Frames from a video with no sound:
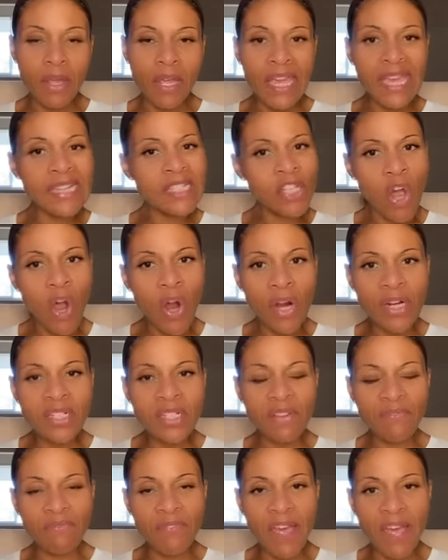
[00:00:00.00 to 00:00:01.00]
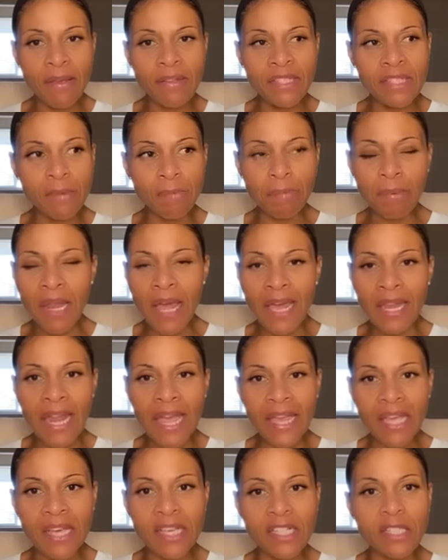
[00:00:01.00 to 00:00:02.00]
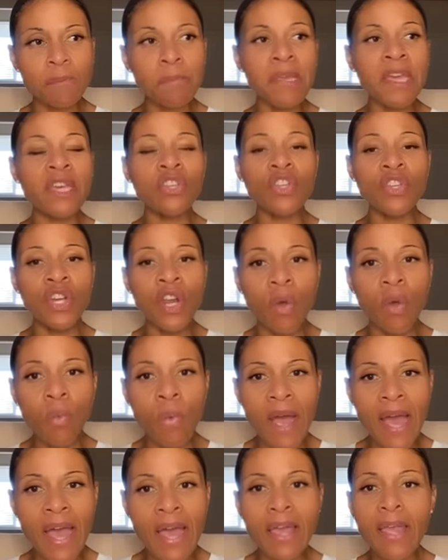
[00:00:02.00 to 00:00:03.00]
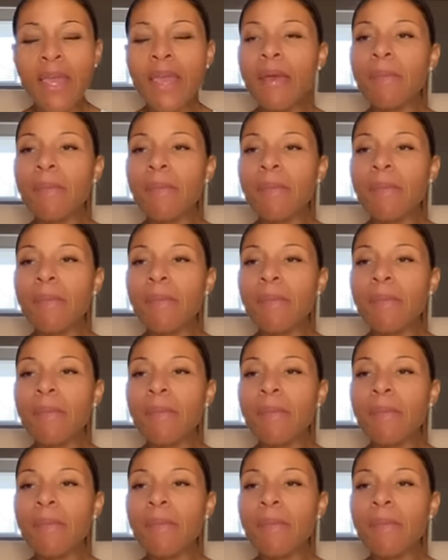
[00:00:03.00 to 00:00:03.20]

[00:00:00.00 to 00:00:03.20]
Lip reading: It's hard to find supply like us because you know why?